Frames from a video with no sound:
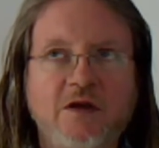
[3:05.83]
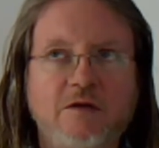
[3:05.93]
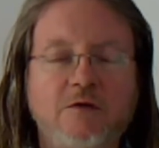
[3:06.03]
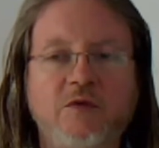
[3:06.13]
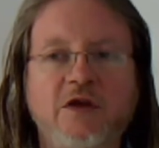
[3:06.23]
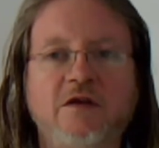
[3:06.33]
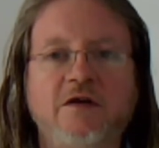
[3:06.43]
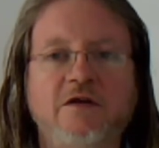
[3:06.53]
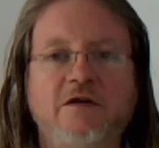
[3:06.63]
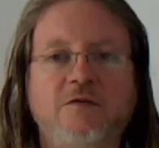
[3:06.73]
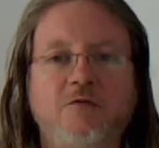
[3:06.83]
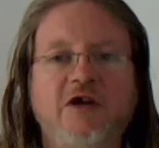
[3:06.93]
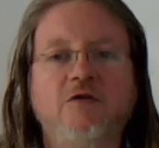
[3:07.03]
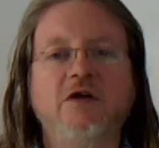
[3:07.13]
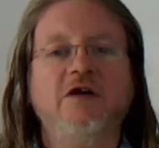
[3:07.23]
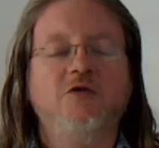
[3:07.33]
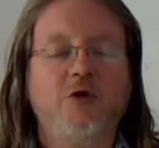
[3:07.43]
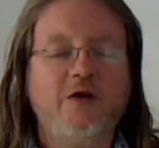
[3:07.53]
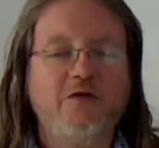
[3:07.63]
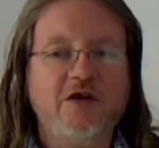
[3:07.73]
it would mean like regulate
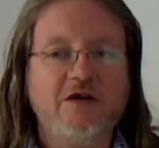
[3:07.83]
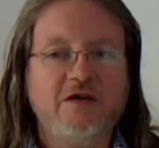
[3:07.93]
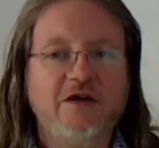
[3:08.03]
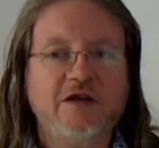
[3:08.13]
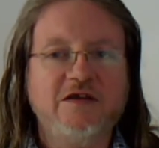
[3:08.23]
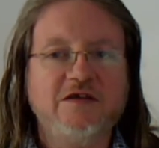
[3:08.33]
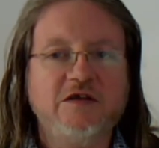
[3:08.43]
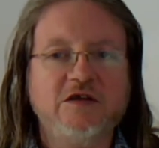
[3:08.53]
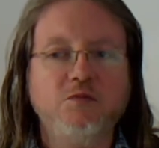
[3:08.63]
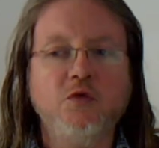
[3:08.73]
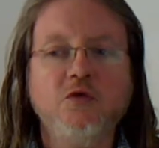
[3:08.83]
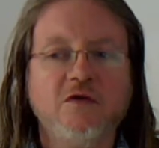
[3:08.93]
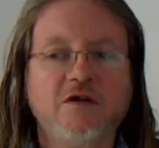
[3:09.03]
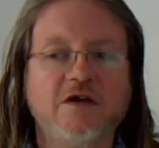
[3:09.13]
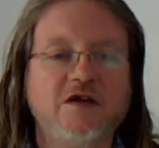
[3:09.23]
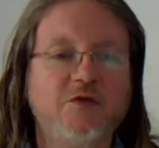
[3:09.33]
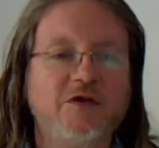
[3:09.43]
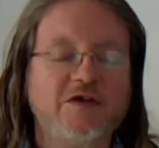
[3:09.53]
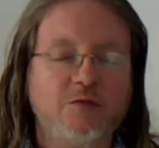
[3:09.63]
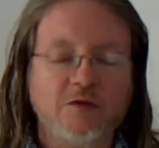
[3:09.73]
traffic as smoothly as
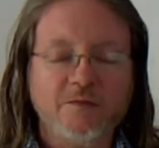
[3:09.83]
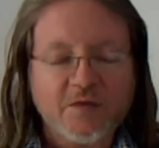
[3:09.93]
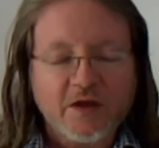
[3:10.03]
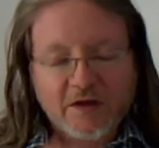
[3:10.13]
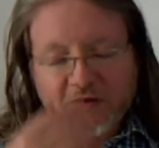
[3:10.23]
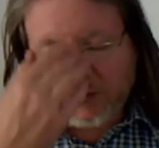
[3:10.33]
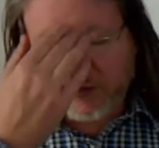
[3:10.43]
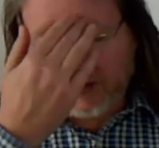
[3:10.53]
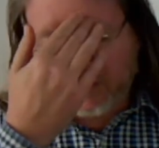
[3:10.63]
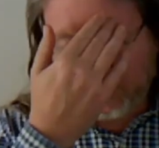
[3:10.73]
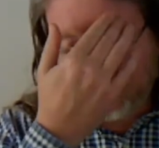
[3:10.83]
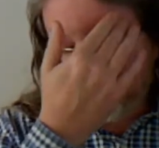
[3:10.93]
possible so that